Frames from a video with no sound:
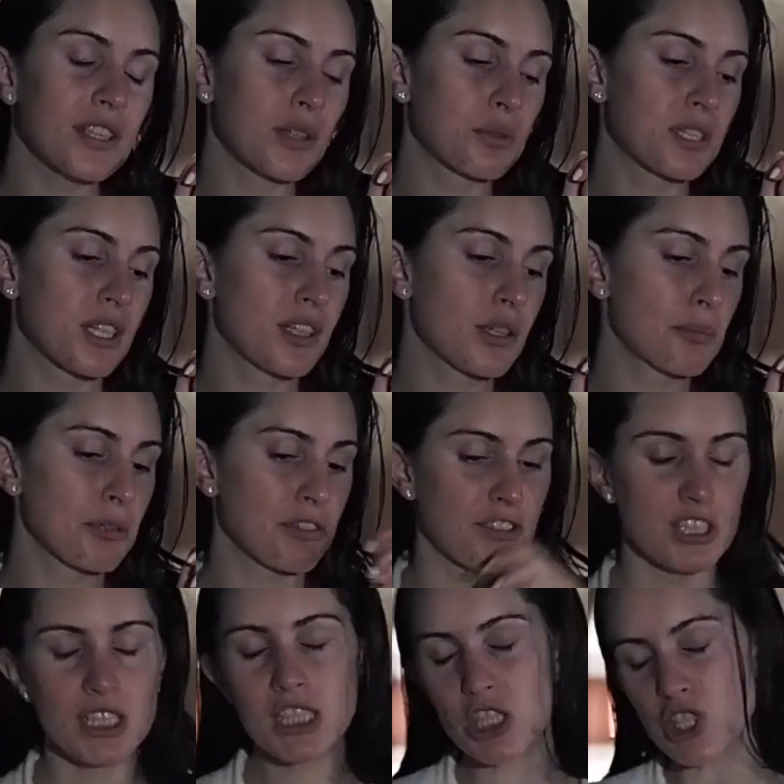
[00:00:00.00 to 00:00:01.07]
there was a little bit of a
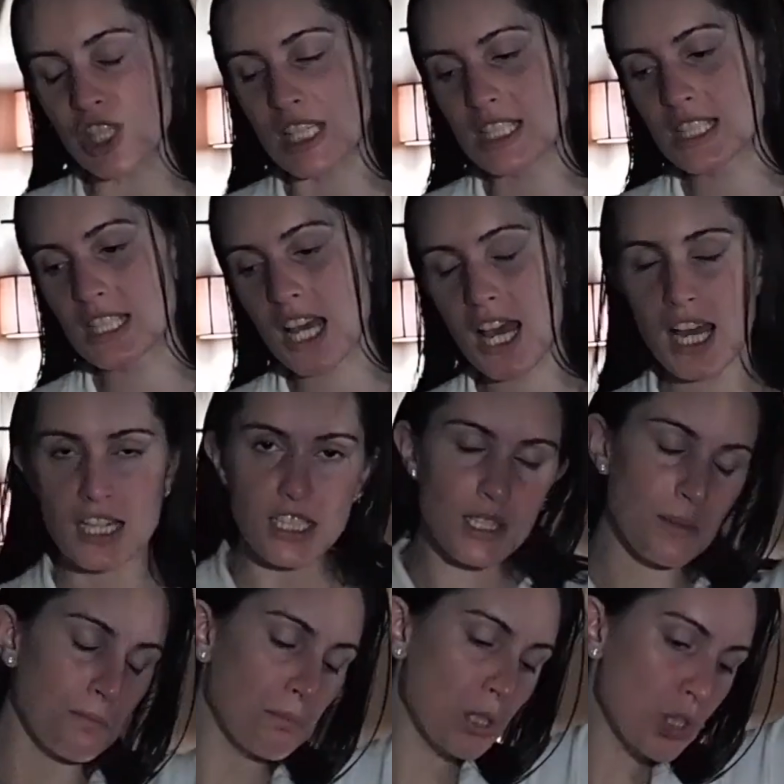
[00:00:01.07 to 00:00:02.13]
DJ set,
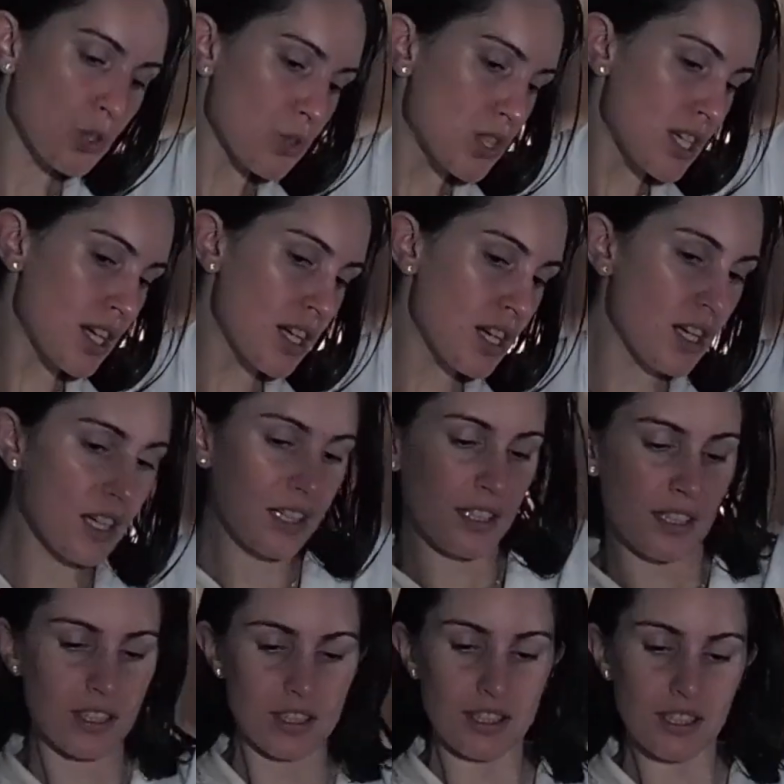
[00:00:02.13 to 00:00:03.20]
some music,
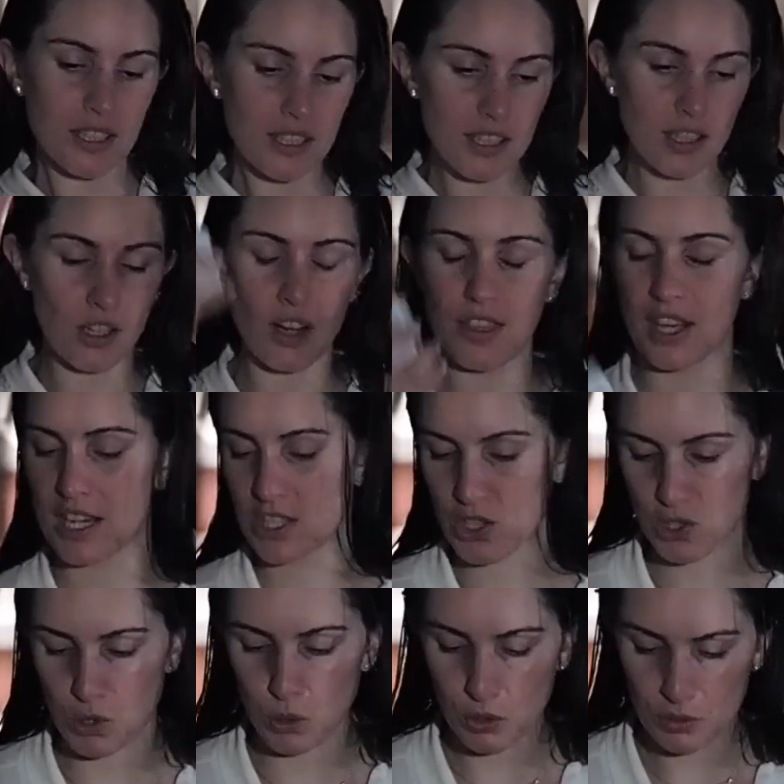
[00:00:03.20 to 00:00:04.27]
all that
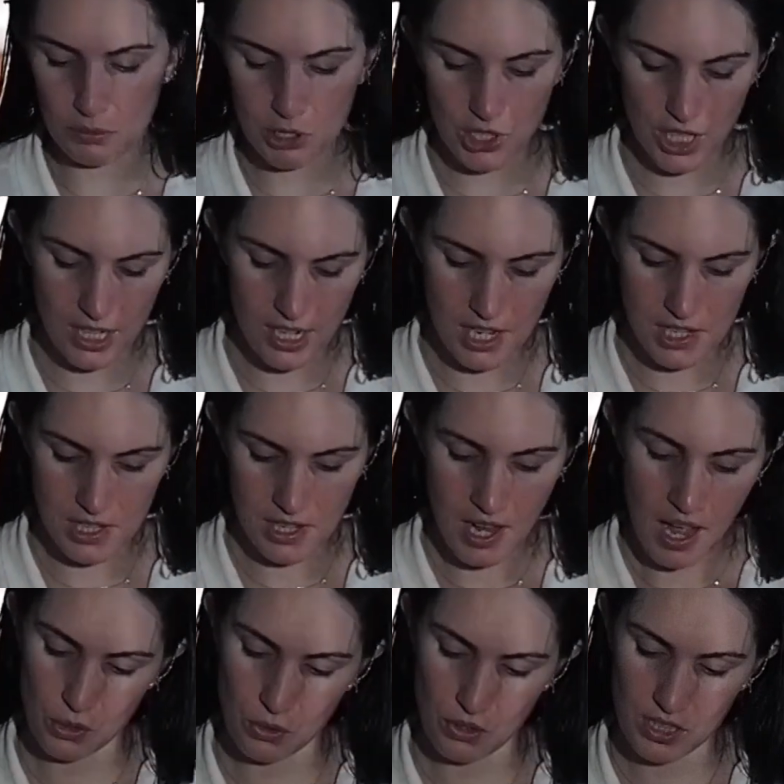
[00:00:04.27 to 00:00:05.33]
Tulum jazz.
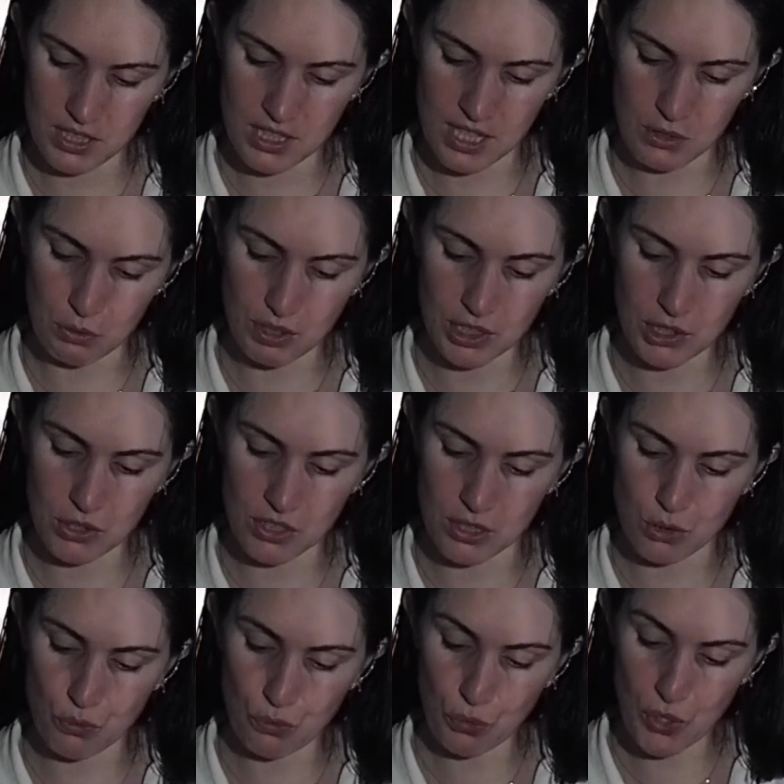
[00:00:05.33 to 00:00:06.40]
So it says reduces
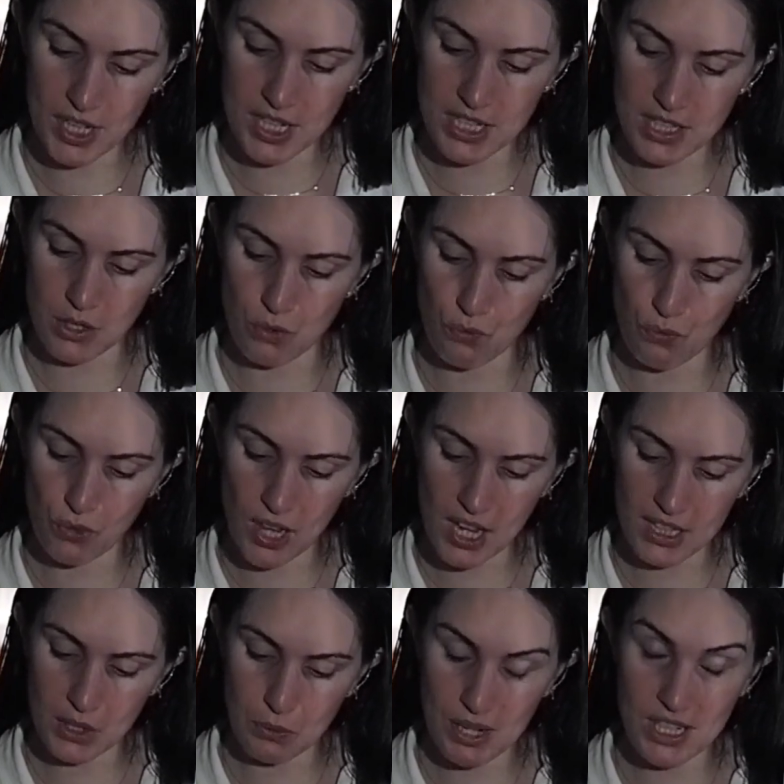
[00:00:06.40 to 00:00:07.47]
frizz and
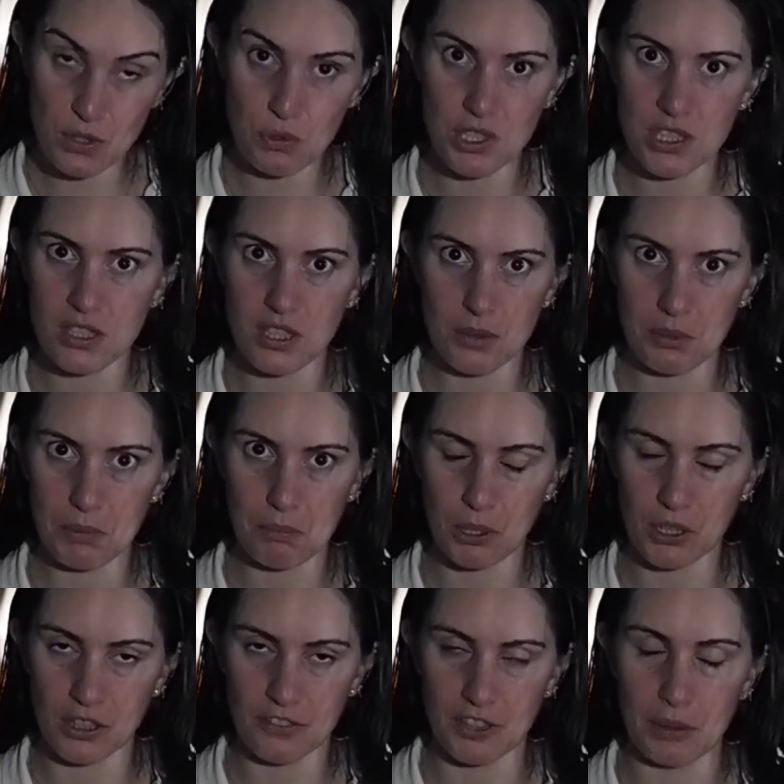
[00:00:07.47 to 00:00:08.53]
flyaways, which is going to be
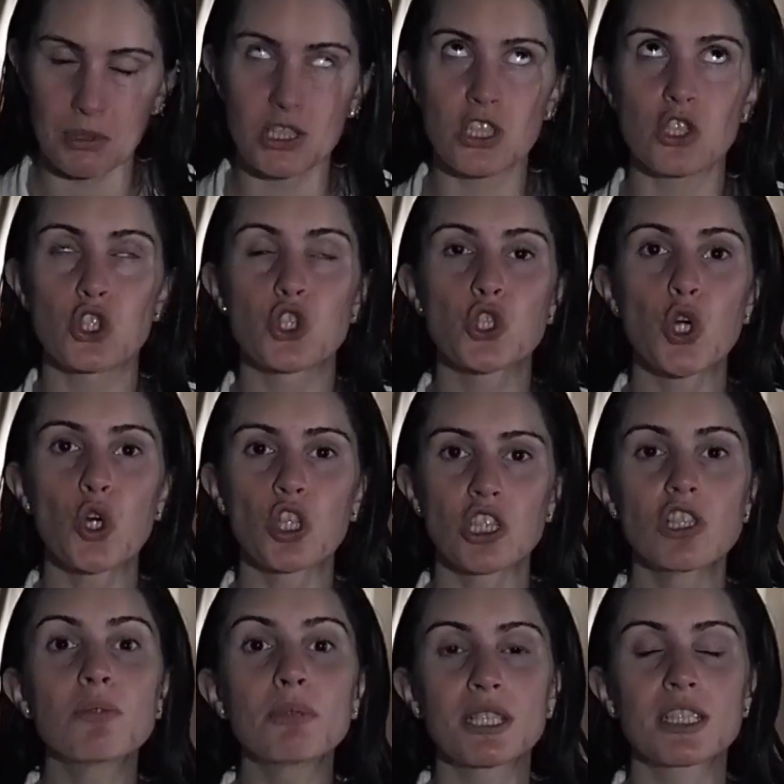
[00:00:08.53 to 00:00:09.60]
perfect because it's so
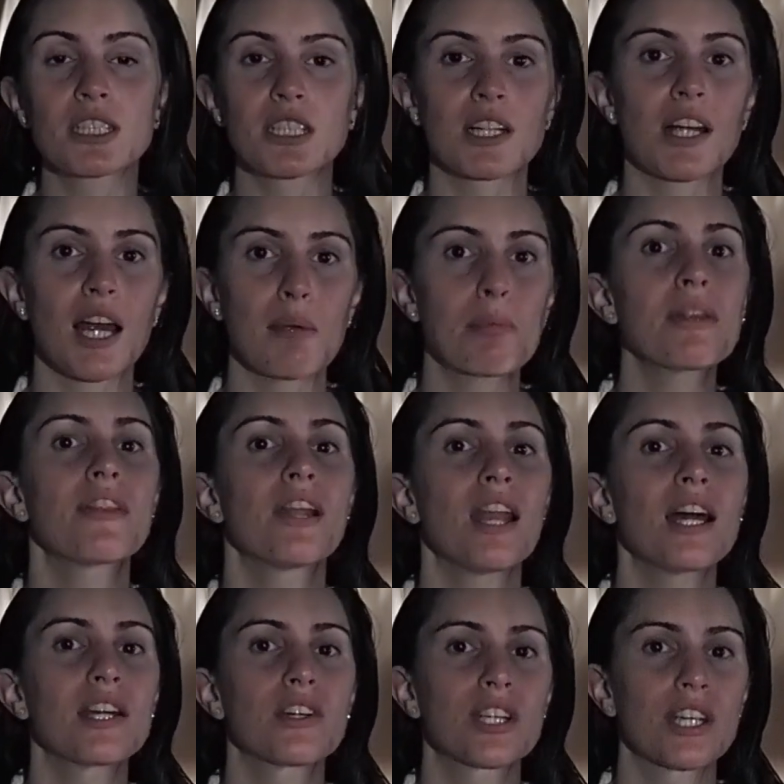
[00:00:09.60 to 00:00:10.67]
humid here. I've been the
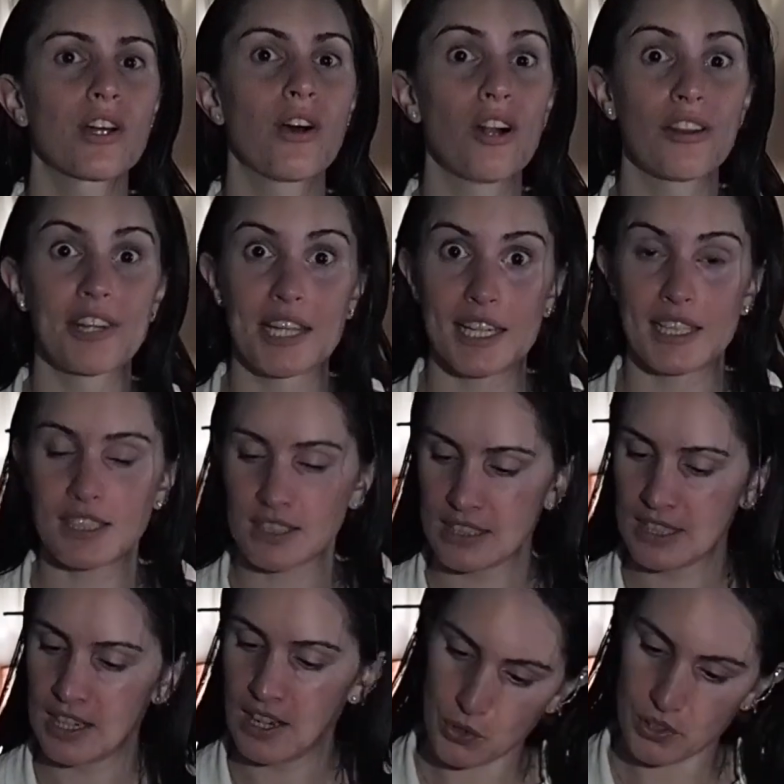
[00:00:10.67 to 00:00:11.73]
Lion King all day,
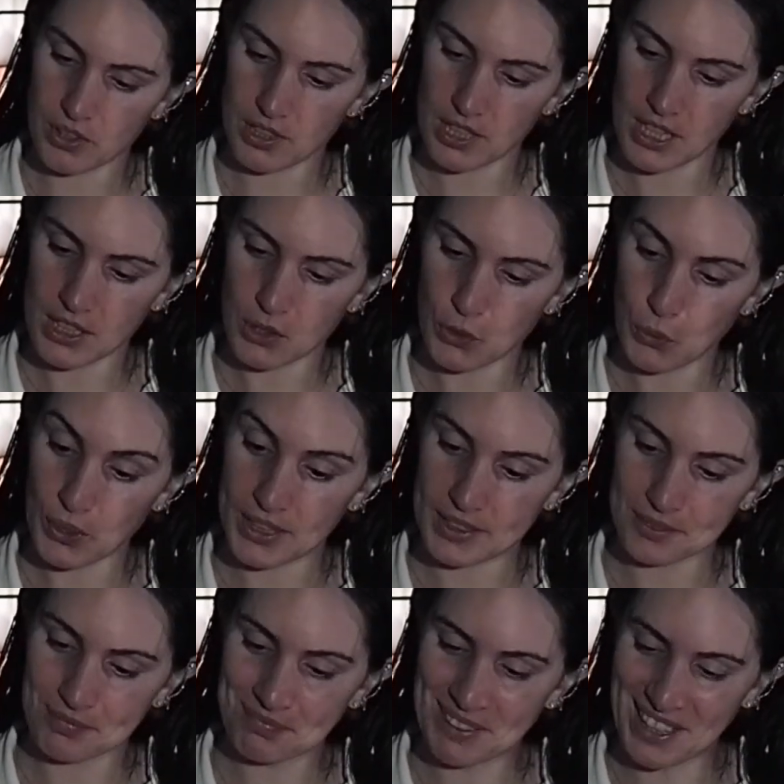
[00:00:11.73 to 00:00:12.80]
or the Lion Queen.